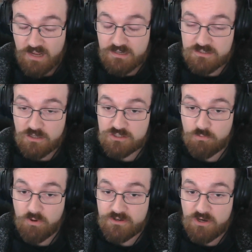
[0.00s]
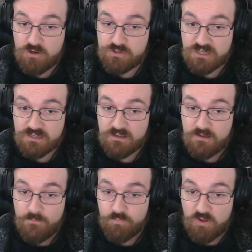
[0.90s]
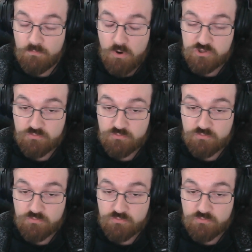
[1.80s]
I think it's also worth noting the most